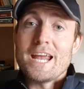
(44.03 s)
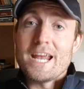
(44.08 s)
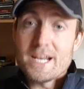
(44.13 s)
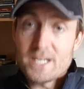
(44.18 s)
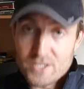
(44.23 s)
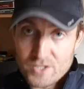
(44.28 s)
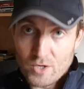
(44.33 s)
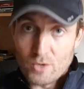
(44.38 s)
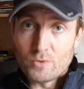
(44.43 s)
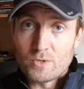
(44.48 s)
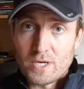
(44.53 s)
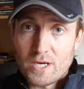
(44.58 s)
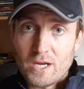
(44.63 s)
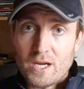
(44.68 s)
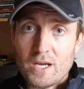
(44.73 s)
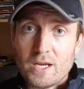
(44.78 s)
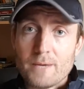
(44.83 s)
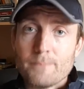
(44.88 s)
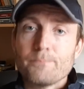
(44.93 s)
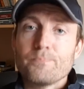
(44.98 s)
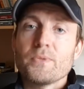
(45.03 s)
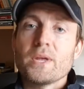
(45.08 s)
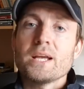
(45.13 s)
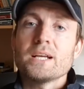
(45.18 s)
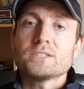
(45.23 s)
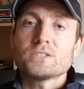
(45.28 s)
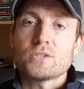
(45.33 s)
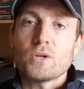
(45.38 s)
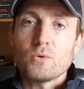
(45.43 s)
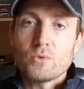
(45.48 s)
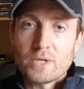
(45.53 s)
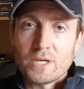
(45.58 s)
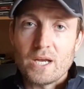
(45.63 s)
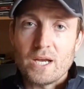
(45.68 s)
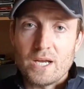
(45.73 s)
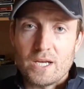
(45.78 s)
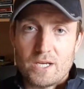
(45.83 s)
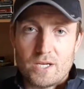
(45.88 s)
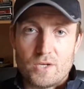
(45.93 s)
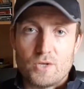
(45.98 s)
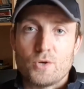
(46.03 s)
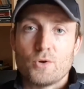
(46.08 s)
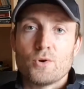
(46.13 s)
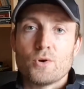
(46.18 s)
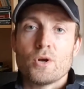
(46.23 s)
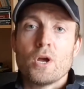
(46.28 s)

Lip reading: It's okay. It's okay.